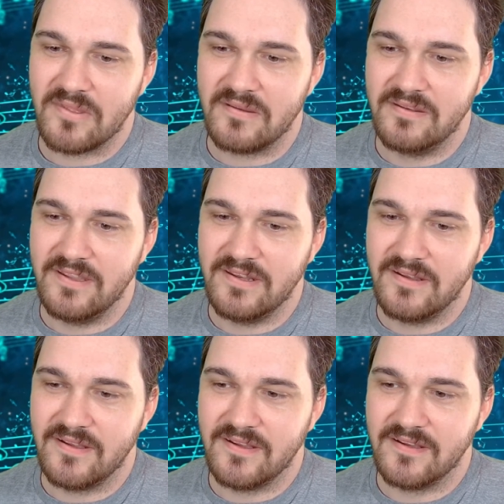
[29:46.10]

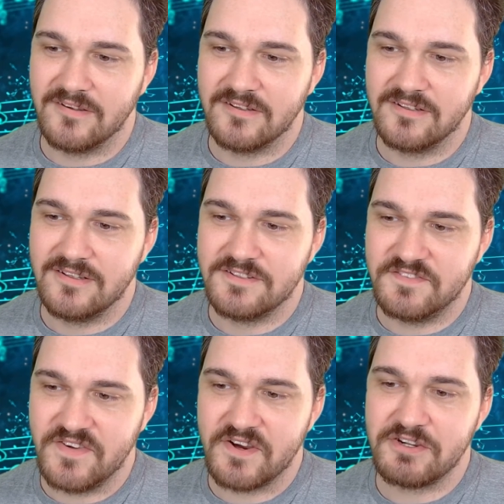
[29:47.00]
It's
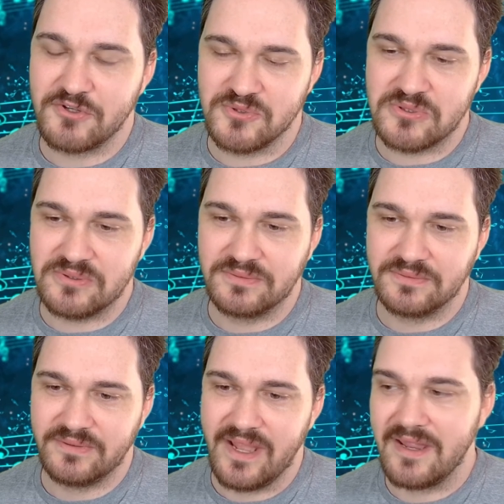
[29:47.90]
very cool.
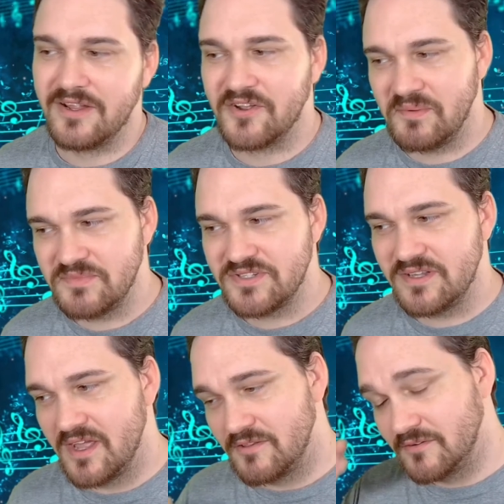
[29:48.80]
And it comes
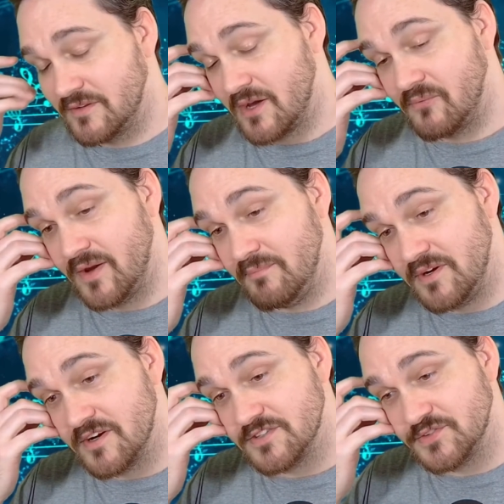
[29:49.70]
together that way
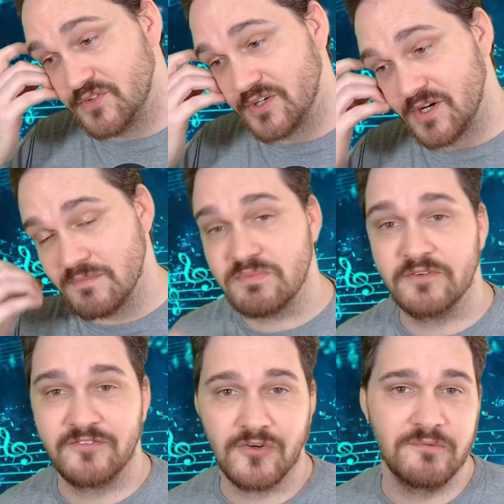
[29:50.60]
because of what comes
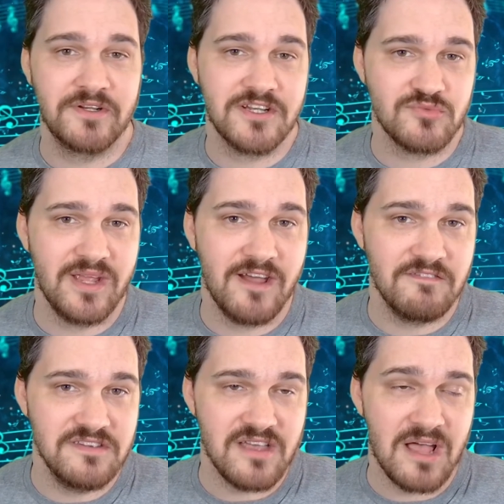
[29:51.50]
before it, because we
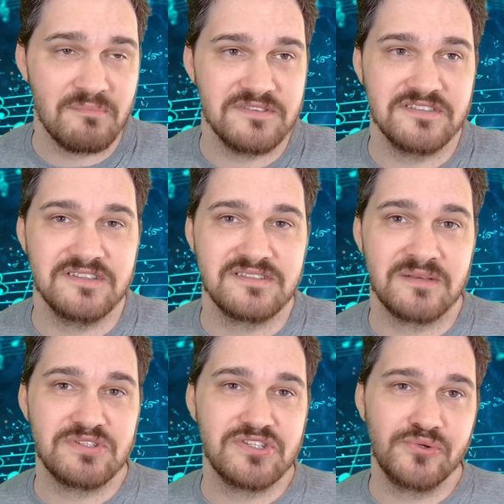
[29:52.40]
have these opposites.
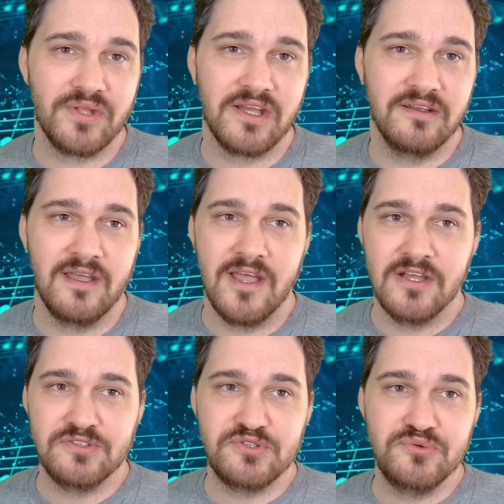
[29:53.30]
I'm still not
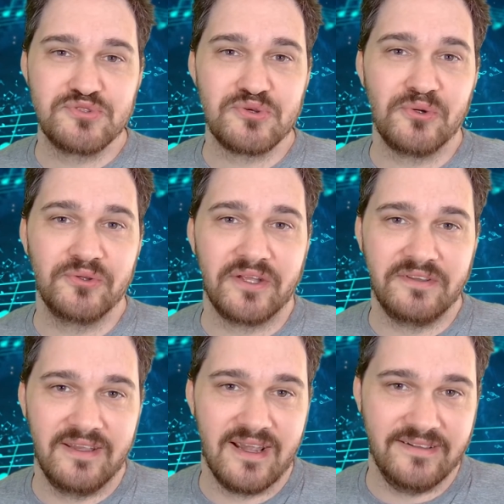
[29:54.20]
too sold on
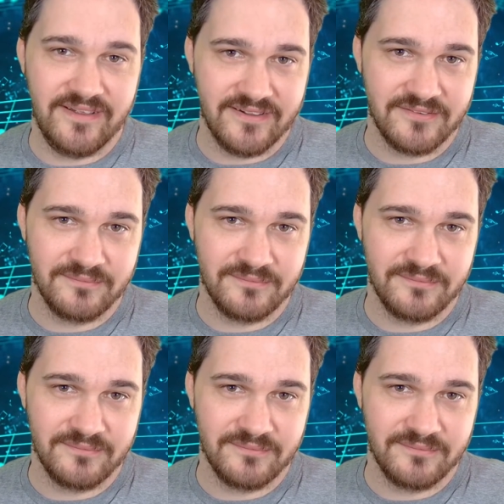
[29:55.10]
the idea.